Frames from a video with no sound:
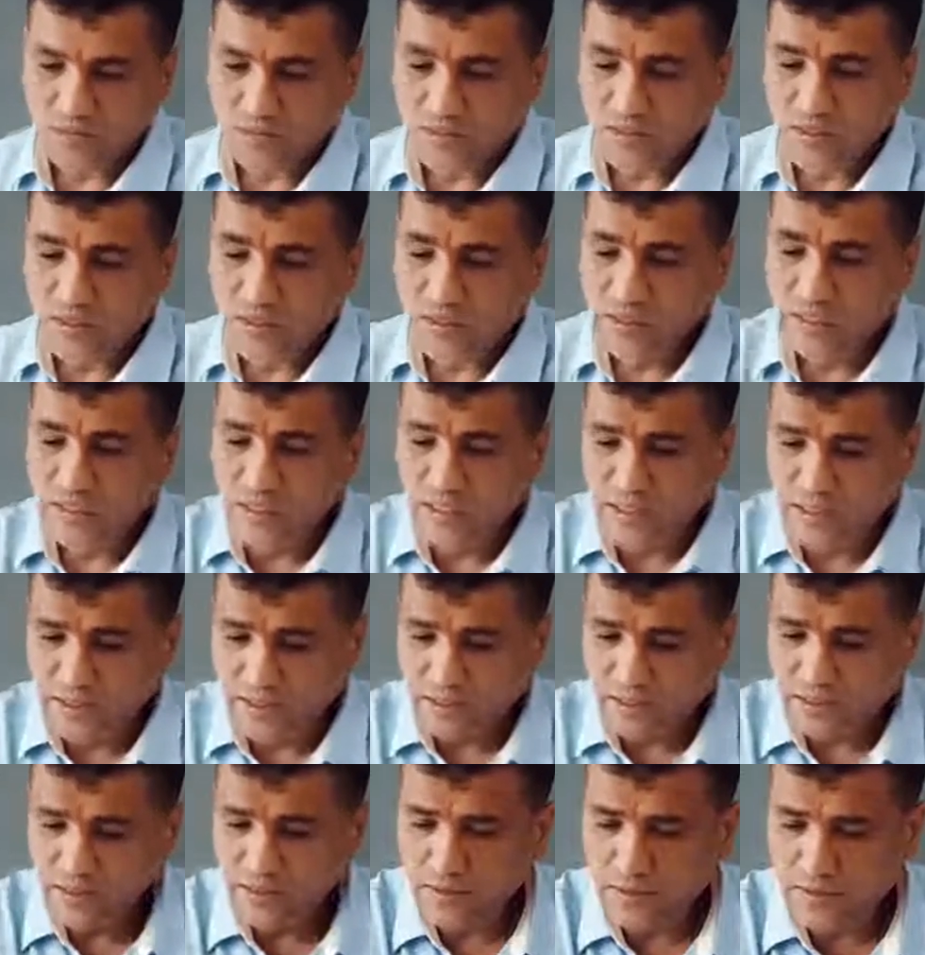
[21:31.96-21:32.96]

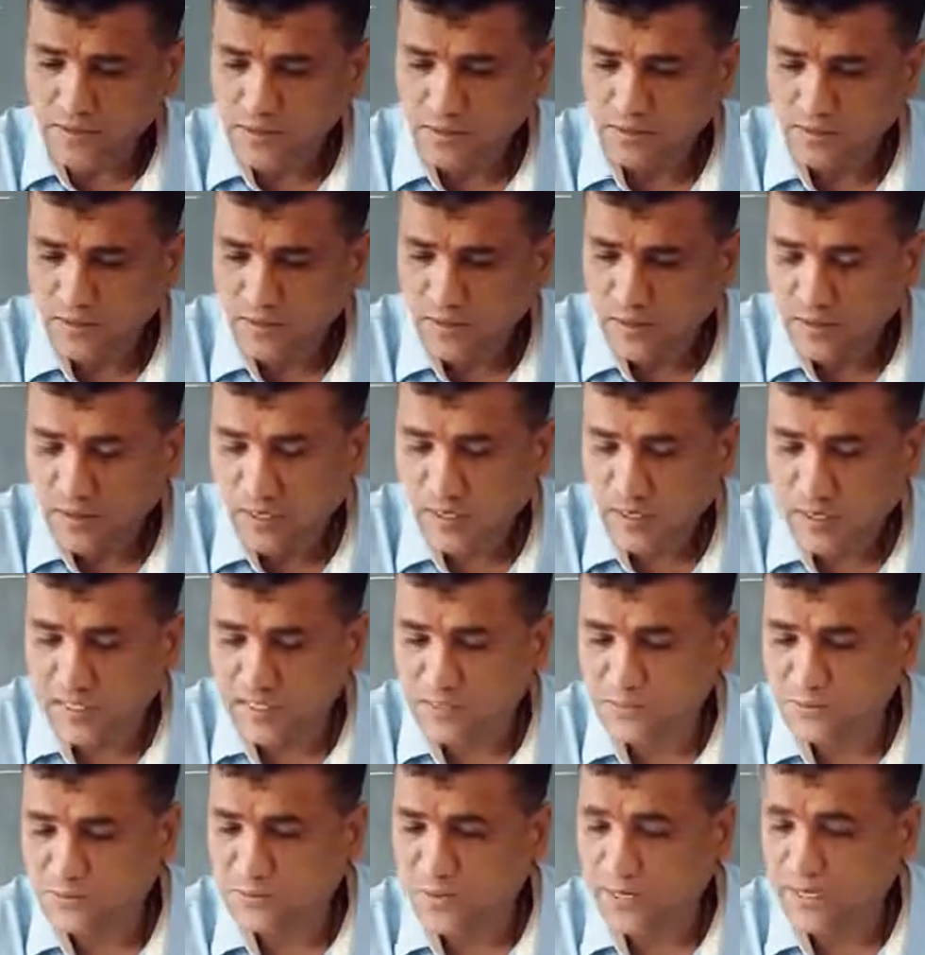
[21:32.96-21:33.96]
Here,
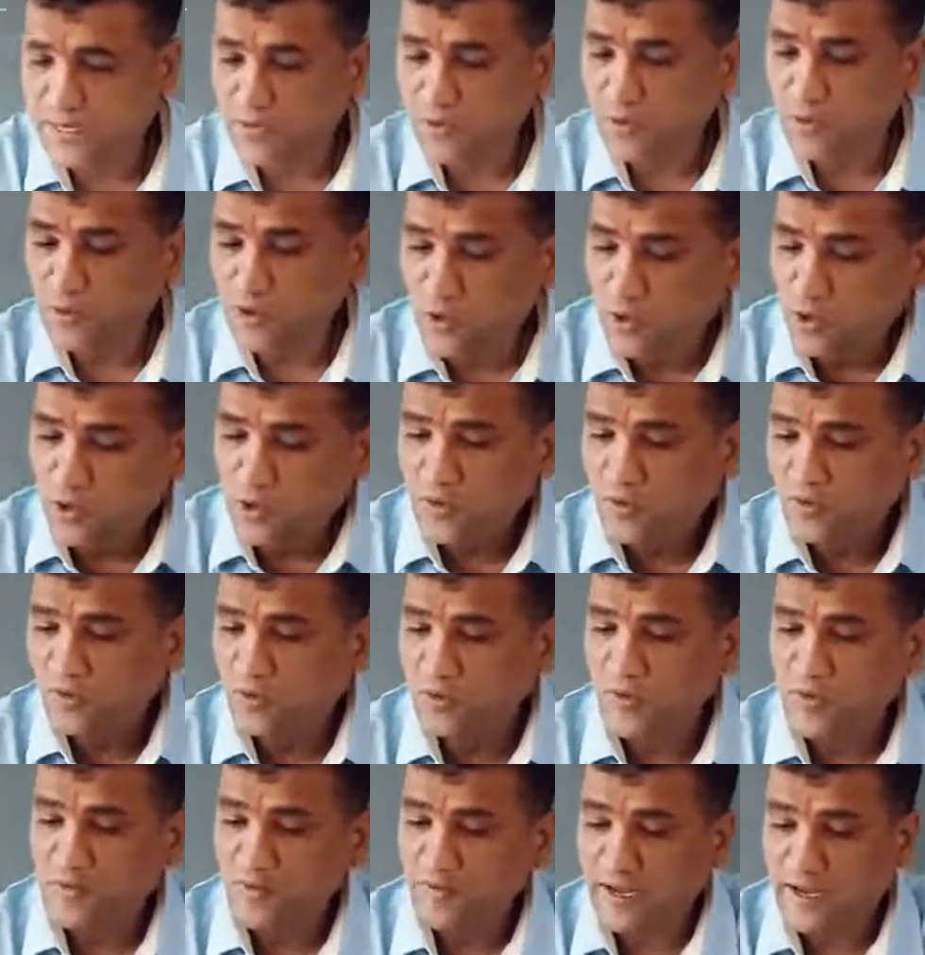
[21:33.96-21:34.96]
husband O,
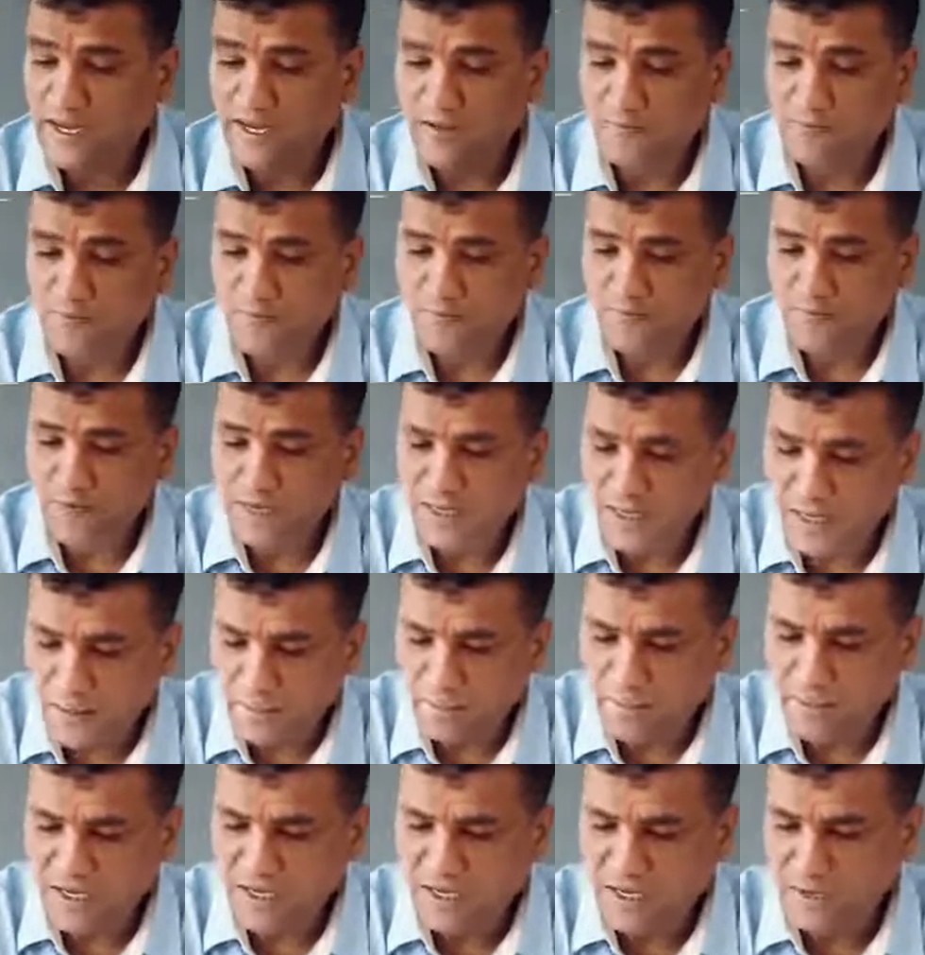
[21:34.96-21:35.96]
wife
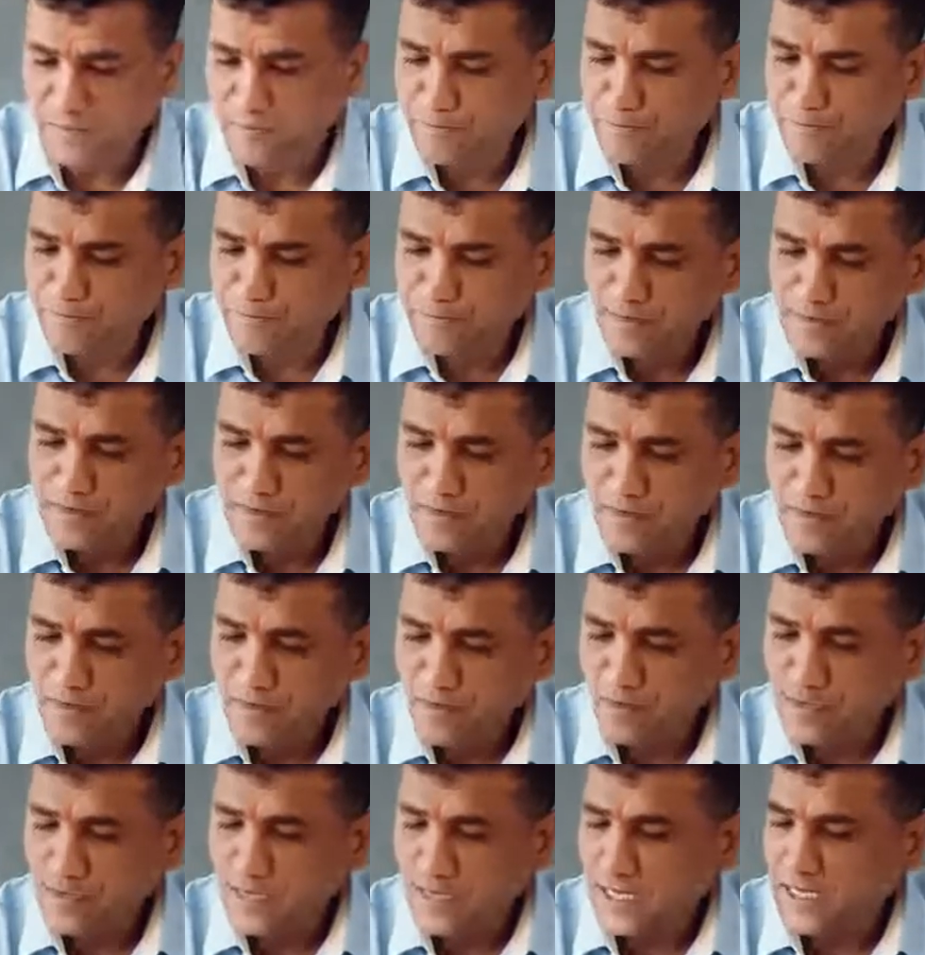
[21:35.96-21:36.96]
AB.
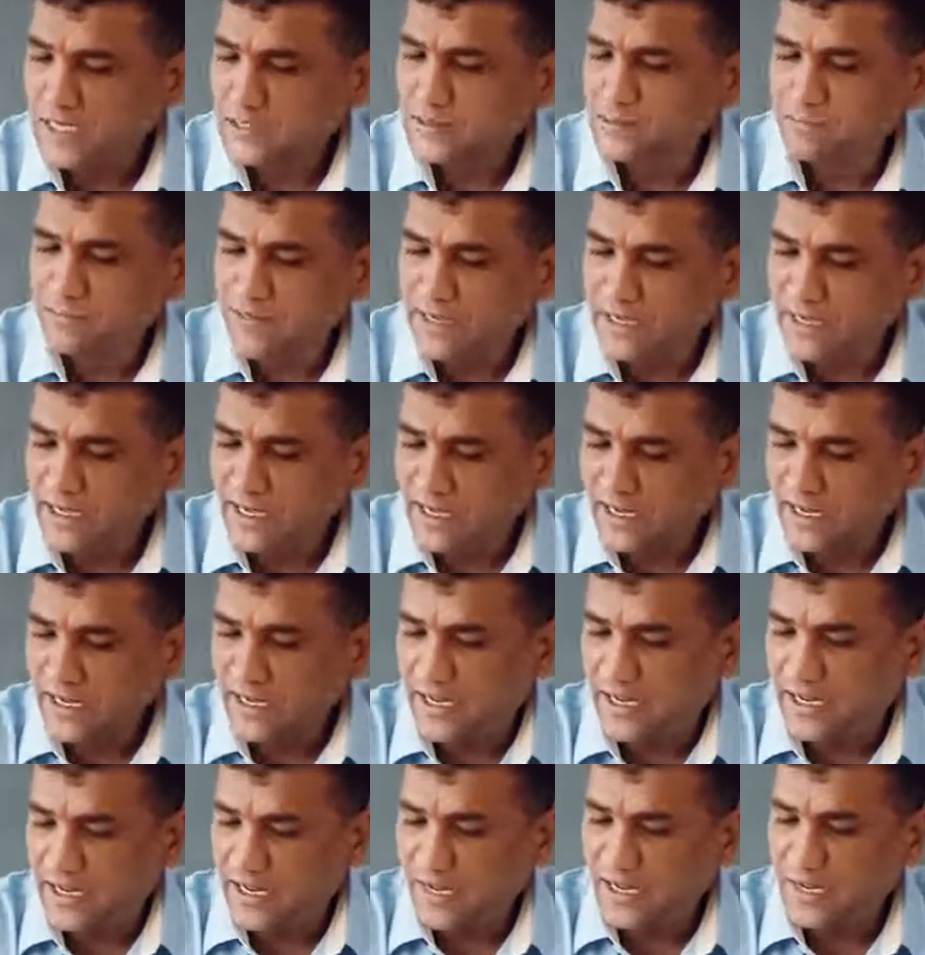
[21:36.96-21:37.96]
Husband
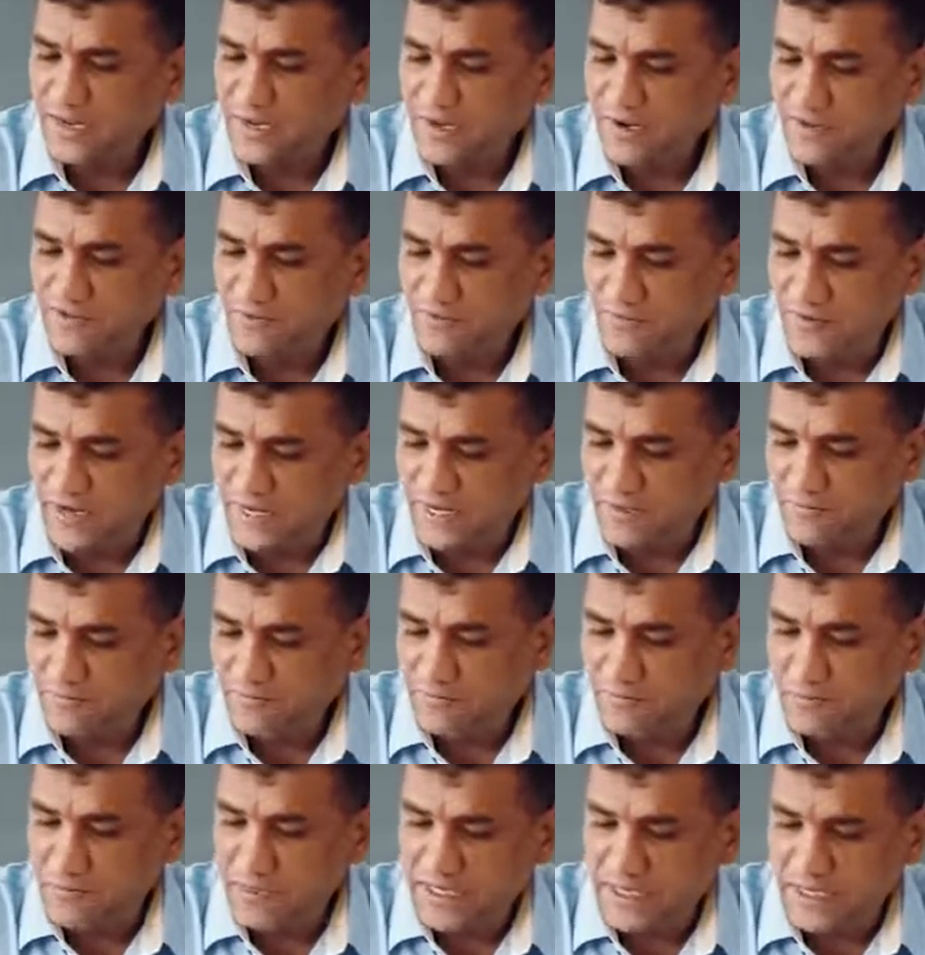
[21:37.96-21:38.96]
A,
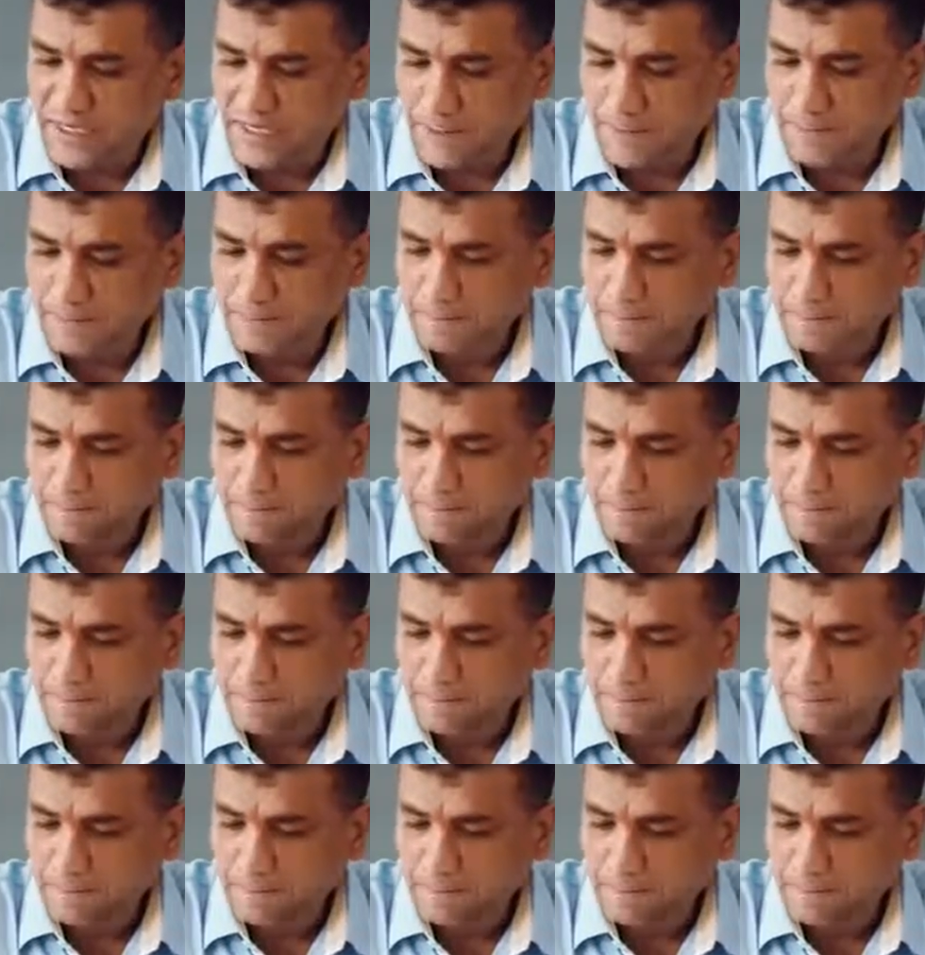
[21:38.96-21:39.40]
wife B.